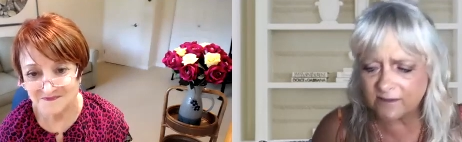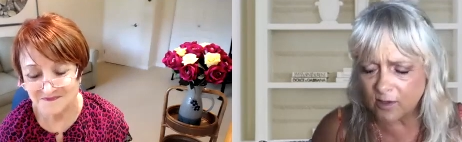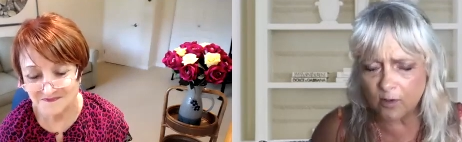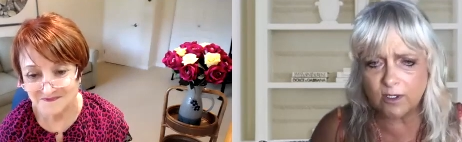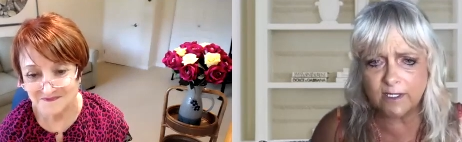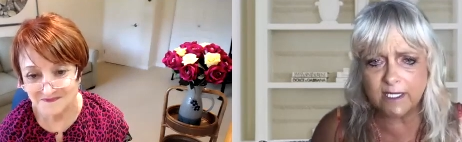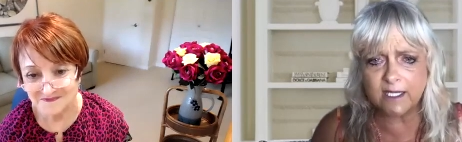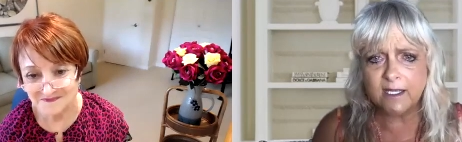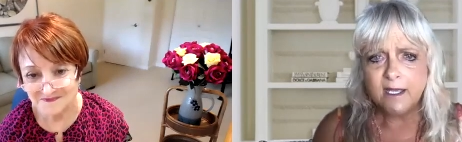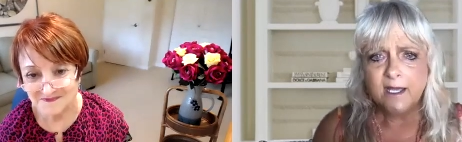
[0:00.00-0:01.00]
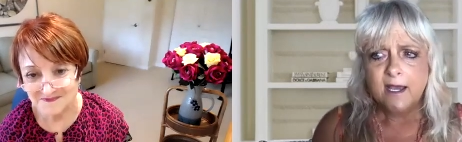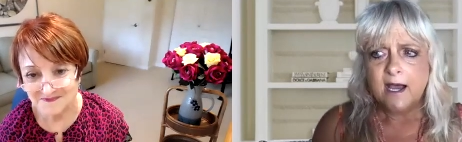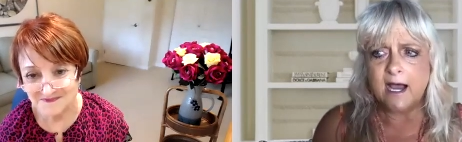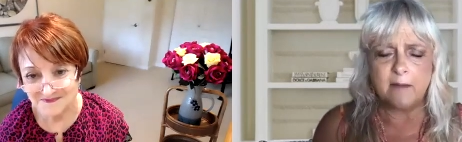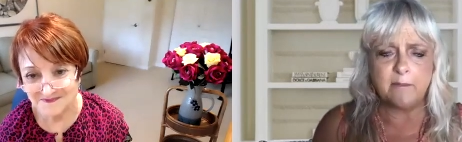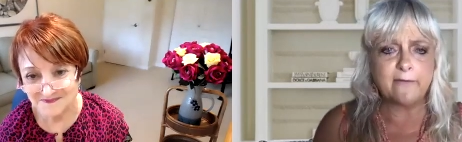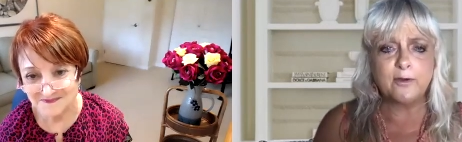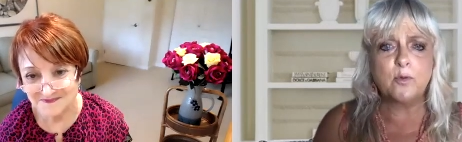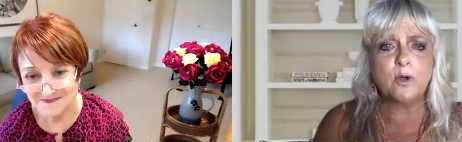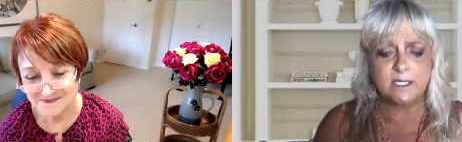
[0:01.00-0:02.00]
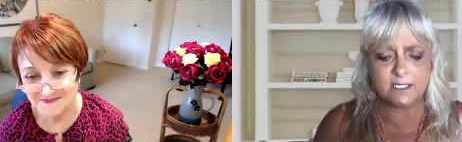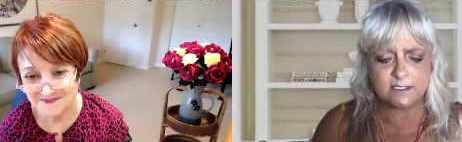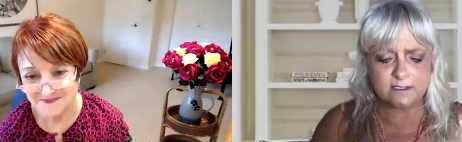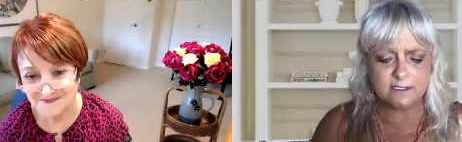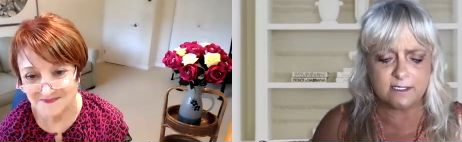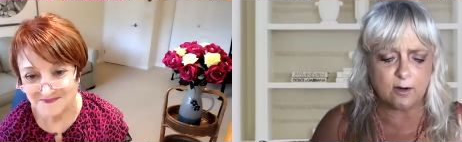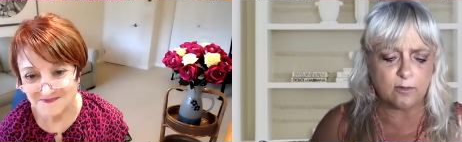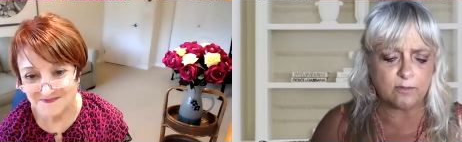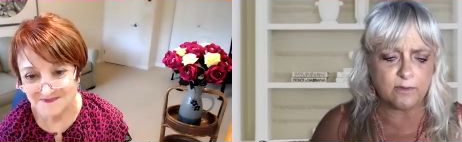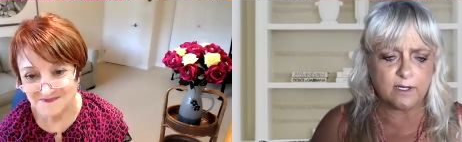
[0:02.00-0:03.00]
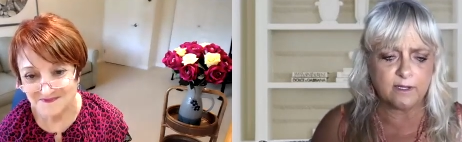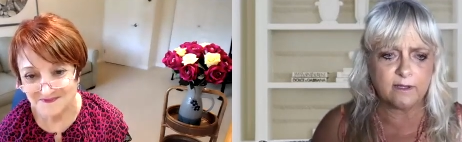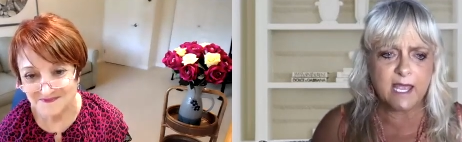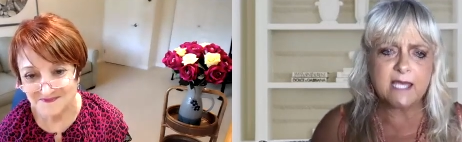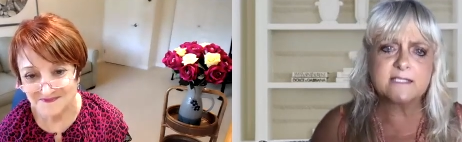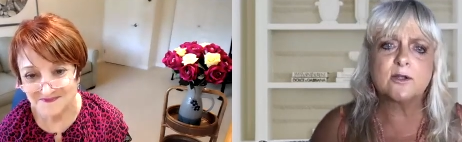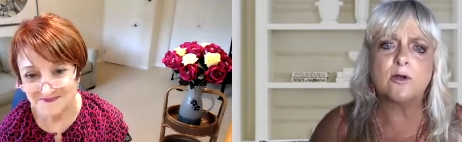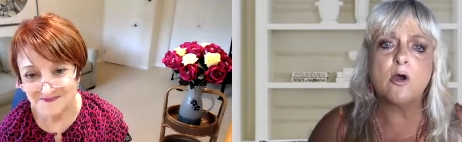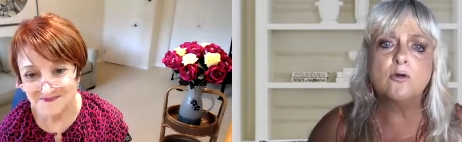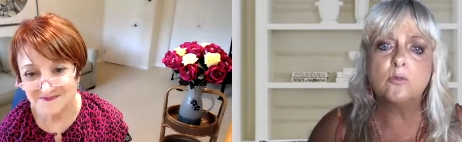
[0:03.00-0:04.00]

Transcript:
Speaker 1: totally. Um, everyone is, you know, has their own